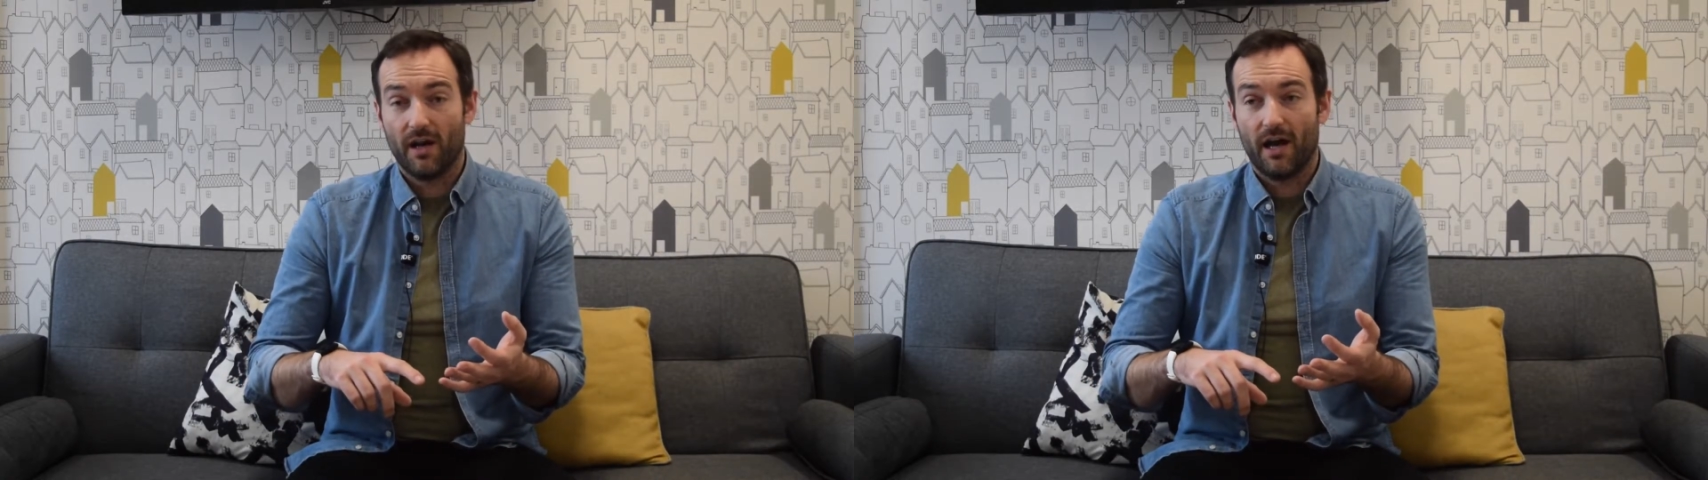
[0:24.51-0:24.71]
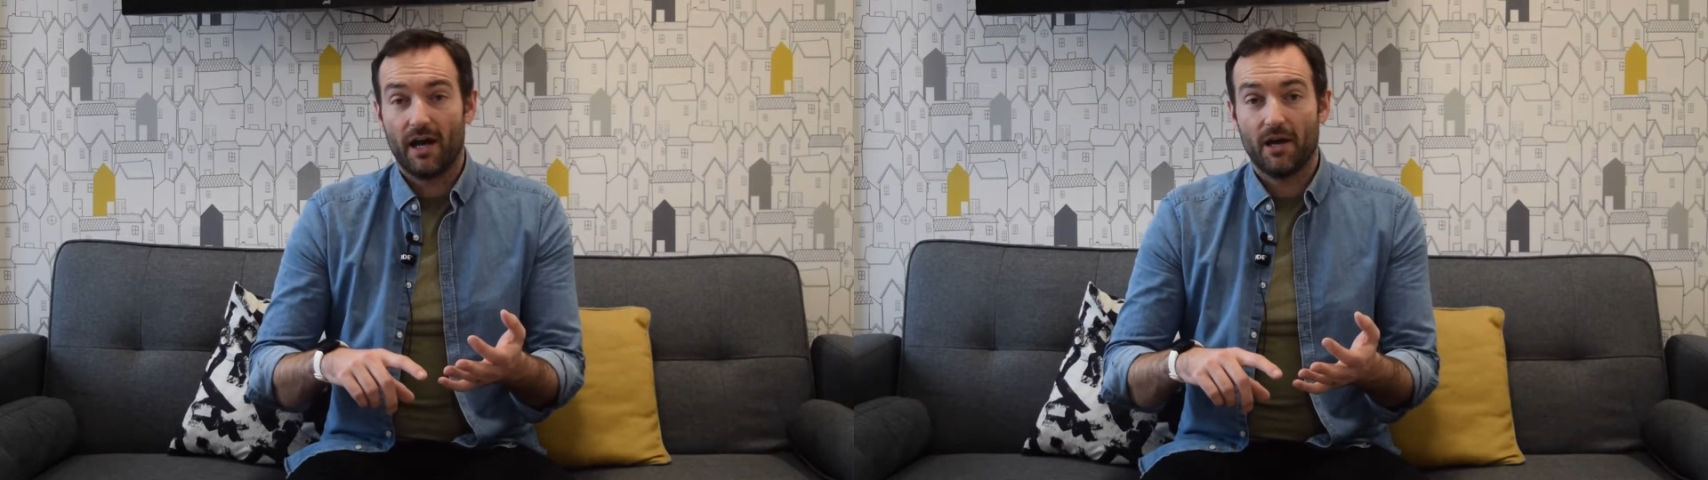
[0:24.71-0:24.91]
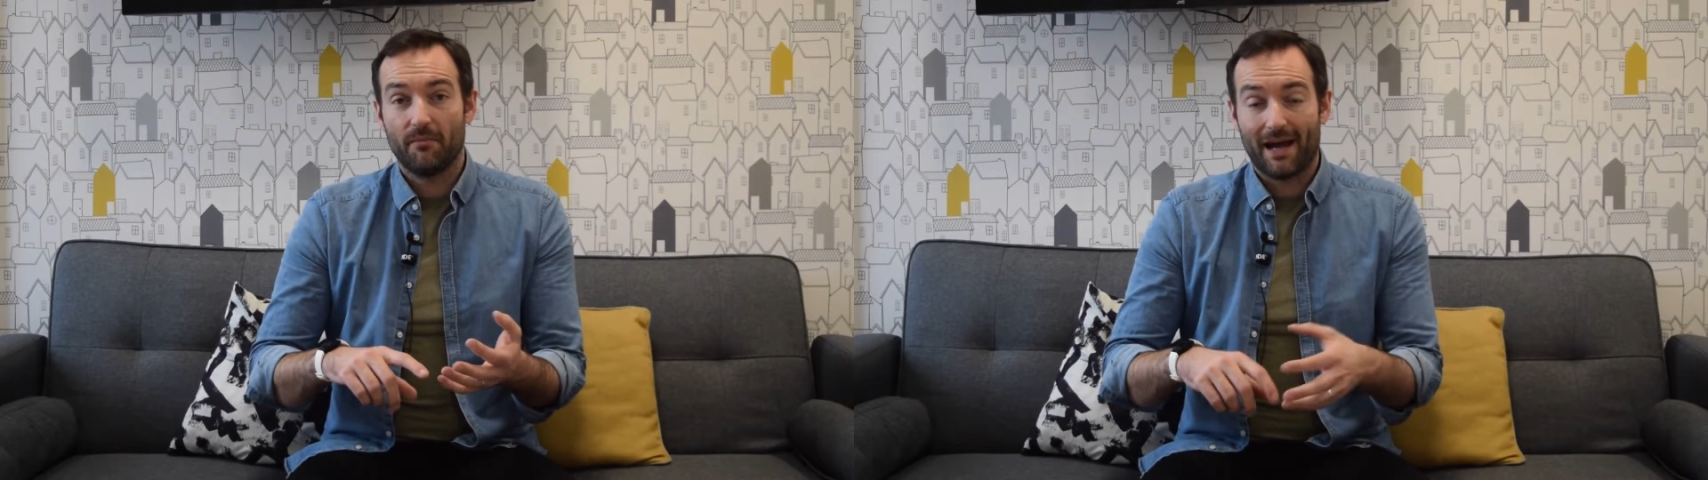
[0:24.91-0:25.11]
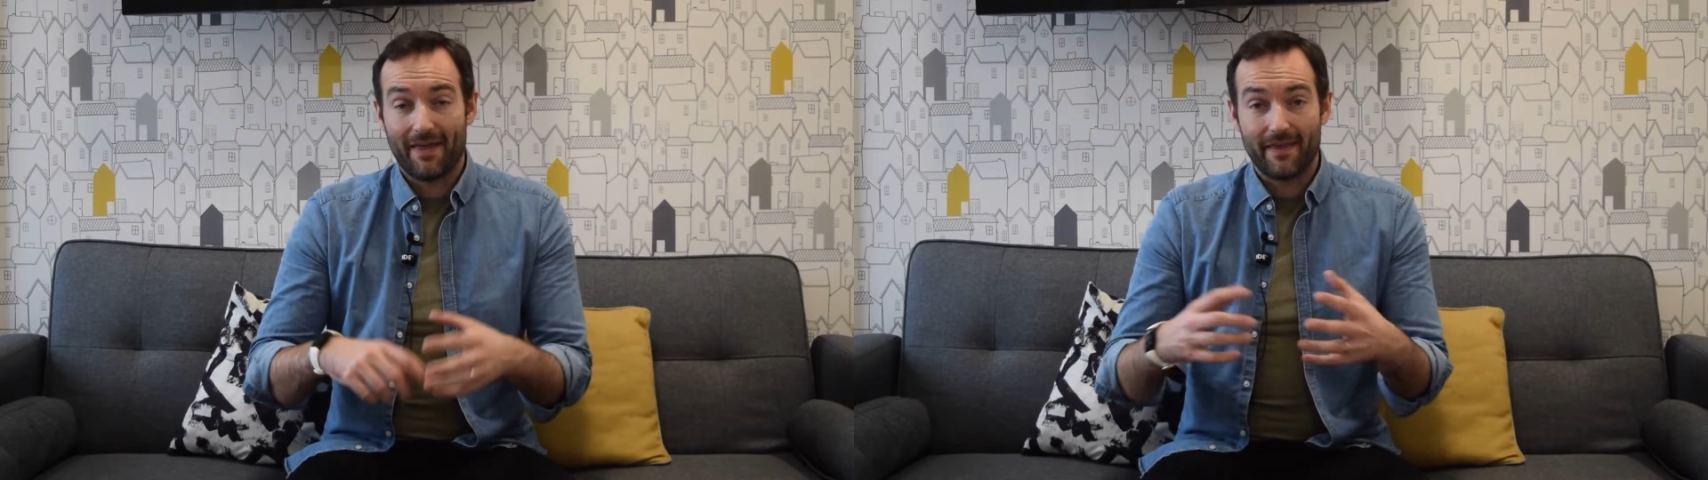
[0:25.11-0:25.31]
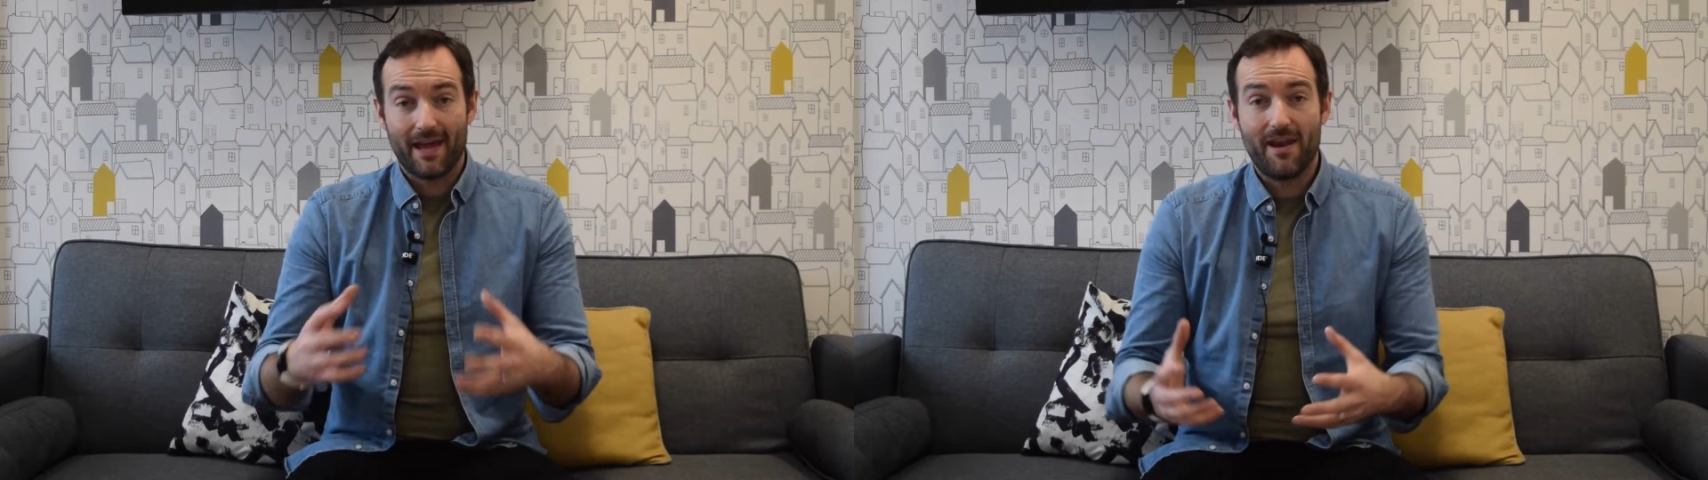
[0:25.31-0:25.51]
um, at
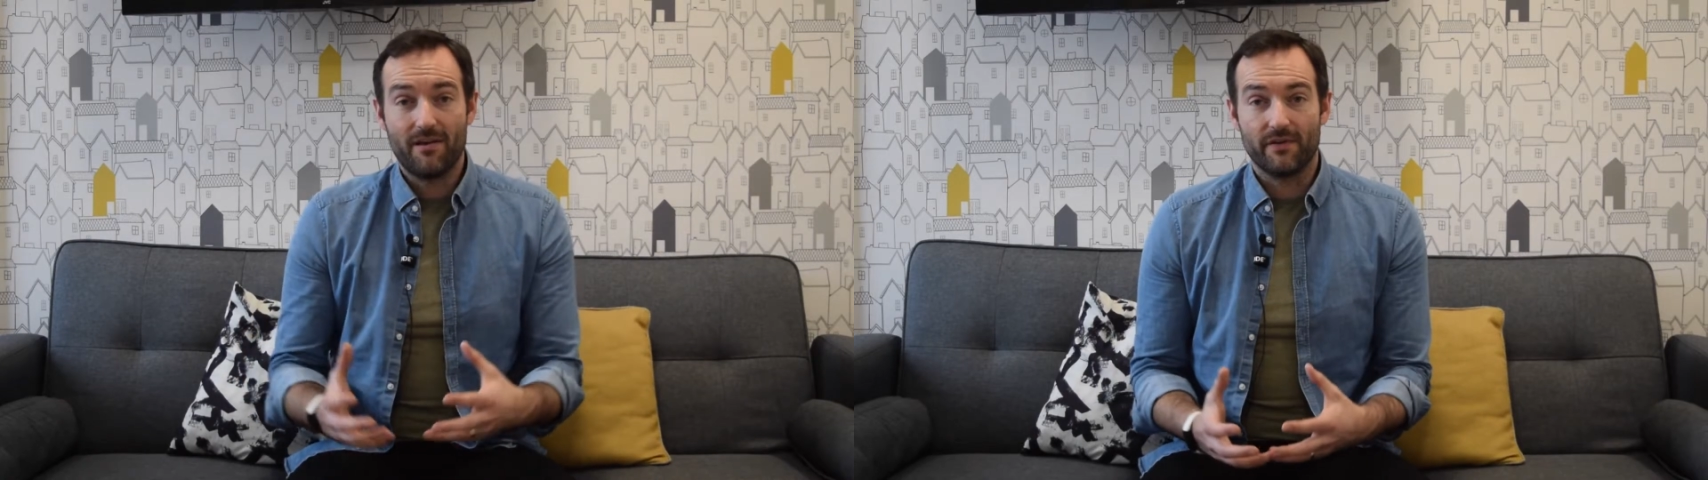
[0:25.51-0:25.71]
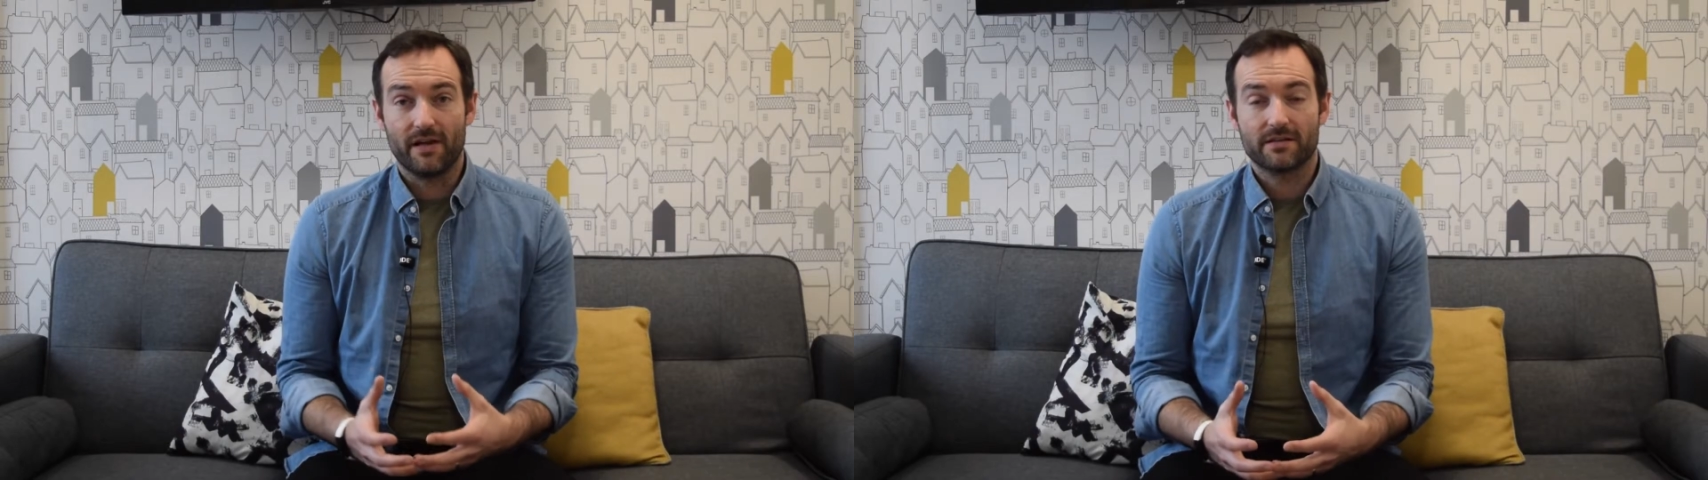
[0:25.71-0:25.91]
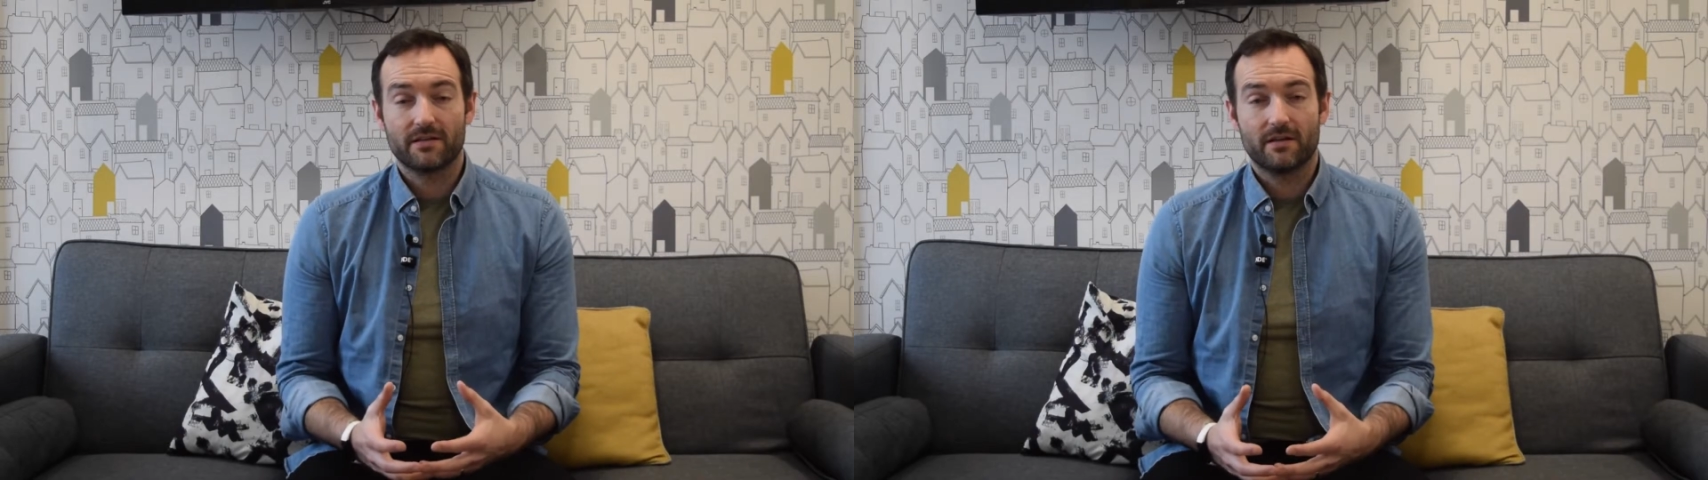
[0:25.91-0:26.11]
the end of it.